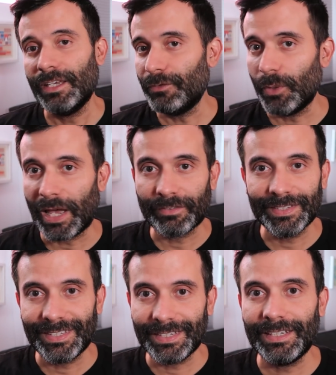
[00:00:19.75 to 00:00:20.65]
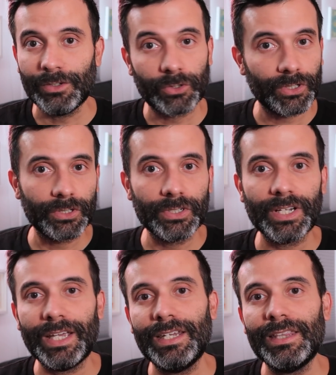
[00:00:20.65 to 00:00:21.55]
If you haven't seen or
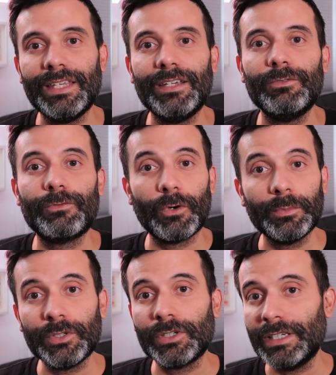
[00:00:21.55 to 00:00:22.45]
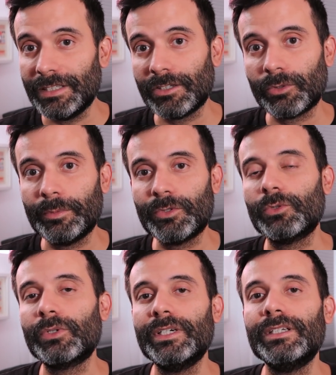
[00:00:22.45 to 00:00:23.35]
heard anything from their Instagram
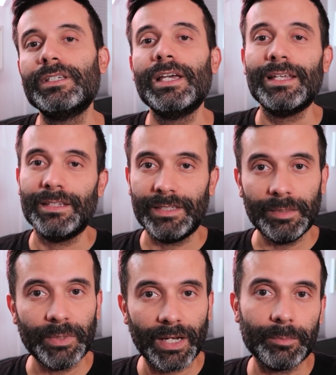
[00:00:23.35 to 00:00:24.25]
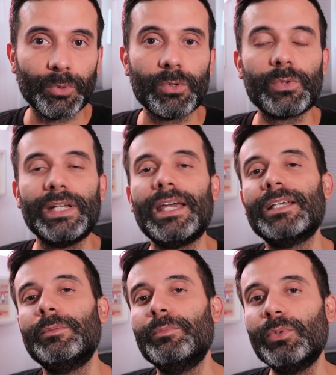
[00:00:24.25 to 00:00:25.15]
stories, the team behind Procreate
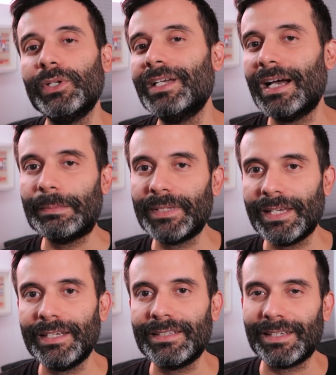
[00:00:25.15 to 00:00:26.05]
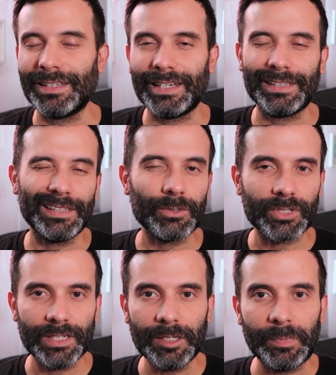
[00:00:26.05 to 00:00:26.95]
has been putting updates and like
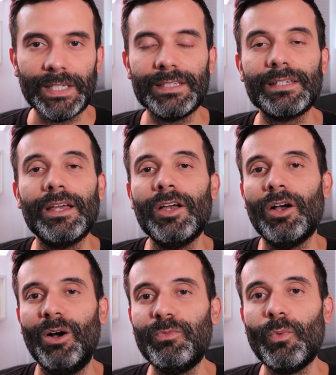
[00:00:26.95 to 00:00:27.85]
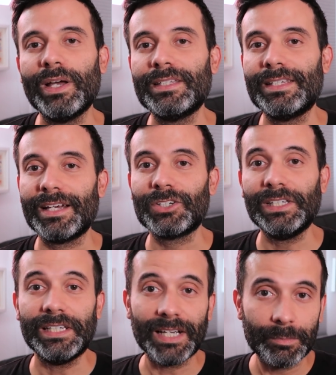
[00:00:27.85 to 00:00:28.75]
little sneak peeks of what's
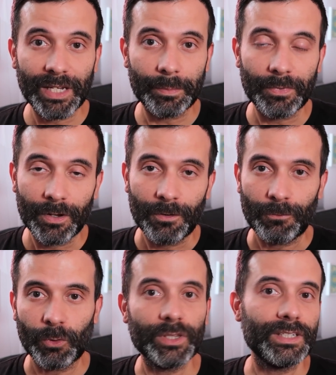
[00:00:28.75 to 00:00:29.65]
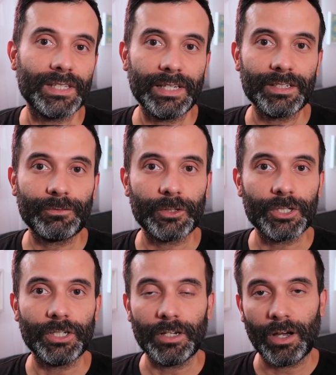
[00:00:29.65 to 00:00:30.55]
actually coming up for this latest
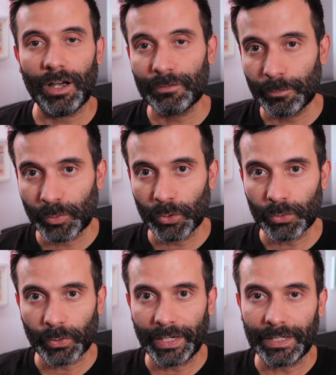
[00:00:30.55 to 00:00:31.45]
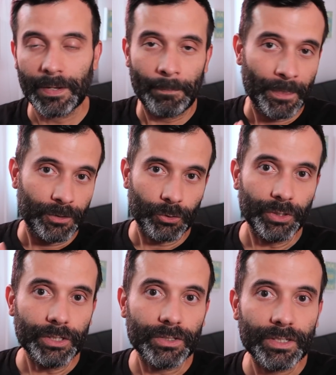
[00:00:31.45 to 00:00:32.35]
version of Procreate.
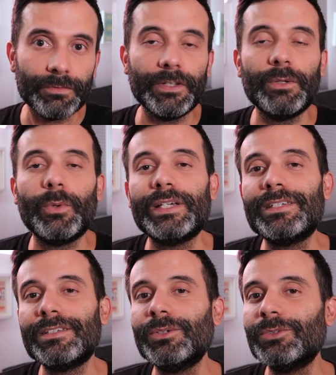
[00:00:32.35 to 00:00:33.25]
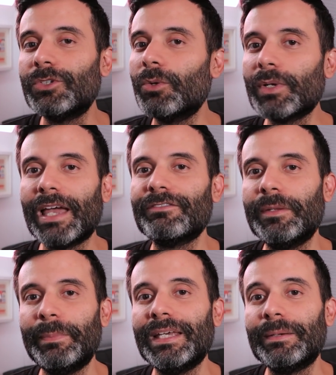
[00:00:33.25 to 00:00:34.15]
So here in this video, I still don't have
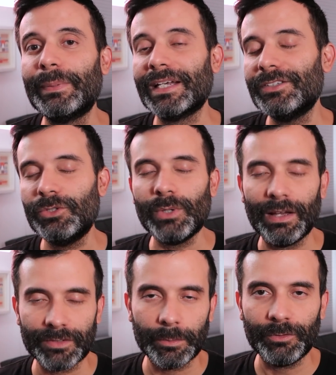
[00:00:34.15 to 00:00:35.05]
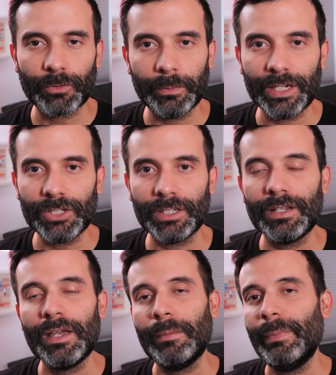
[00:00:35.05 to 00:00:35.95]
the beta, but I do have some
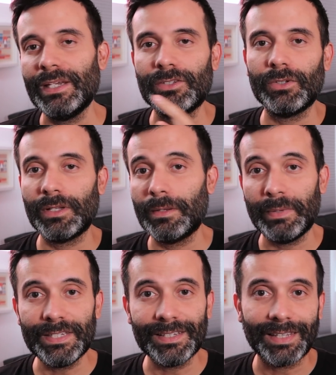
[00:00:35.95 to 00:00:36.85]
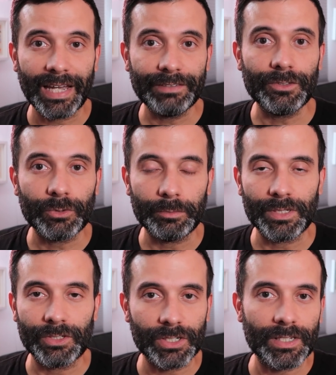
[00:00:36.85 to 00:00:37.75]
information based on an amazing live stream
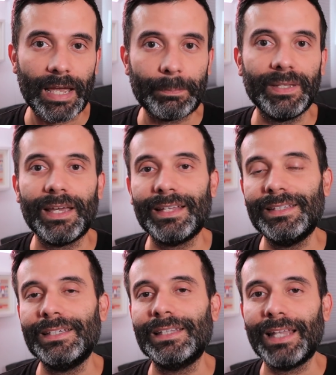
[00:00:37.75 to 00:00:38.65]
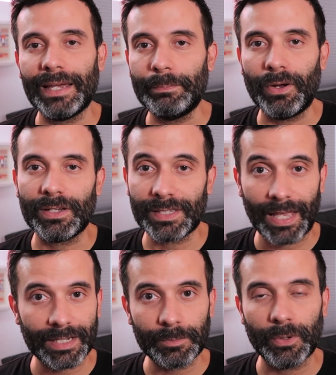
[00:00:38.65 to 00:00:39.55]
that just happened at the Lightbox
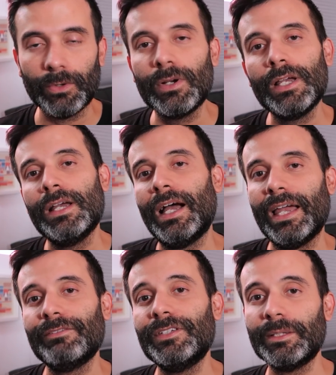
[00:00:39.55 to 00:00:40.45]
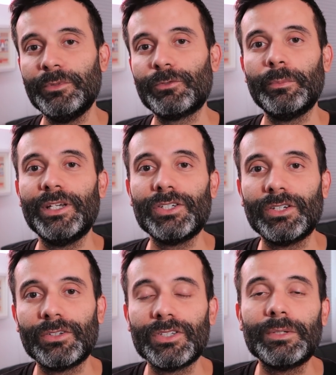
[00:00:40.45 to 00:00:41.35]
Expo. I have some
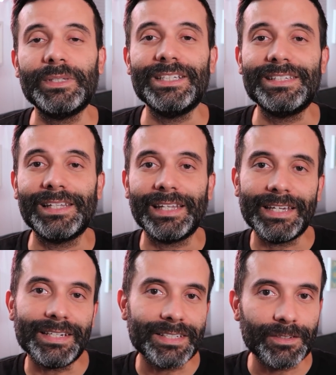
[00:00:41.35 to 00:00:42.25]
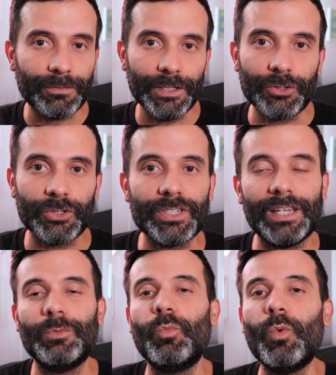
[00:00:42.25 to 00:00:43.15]
information on some of these latest features
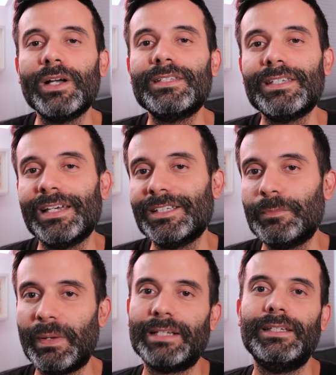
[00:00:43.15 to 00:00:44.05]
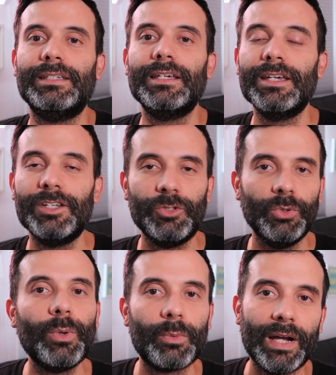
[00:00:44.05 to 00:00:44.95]
and what's expected
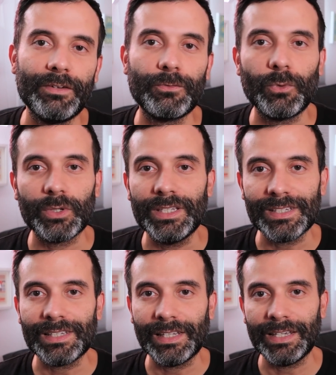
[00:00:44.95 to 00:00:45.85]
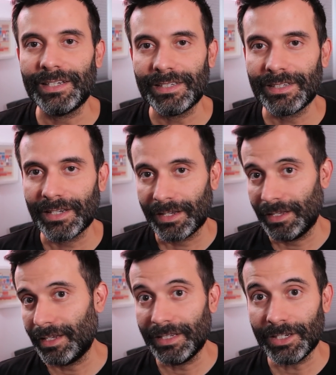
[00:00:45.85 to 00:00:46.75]
to arrive for this latest
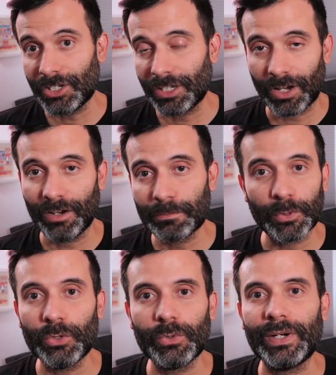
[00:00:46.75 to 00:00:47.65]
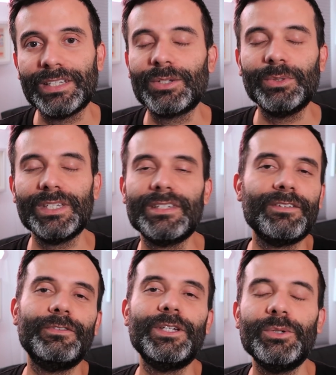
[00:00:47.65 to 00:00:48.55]
edition of Procreate. So this is
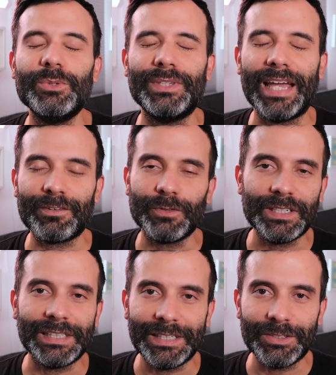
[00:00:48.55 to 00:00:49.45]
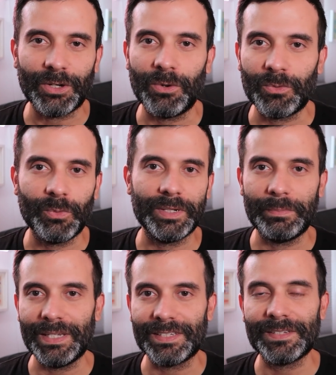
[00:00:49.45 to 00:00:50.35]
a video you definitely don't want to
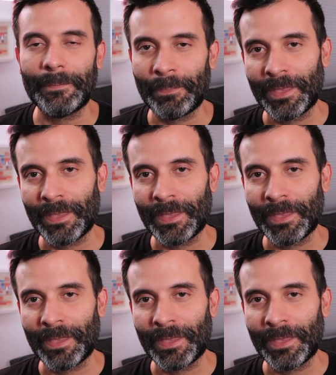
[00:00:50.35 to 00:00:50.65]
miss.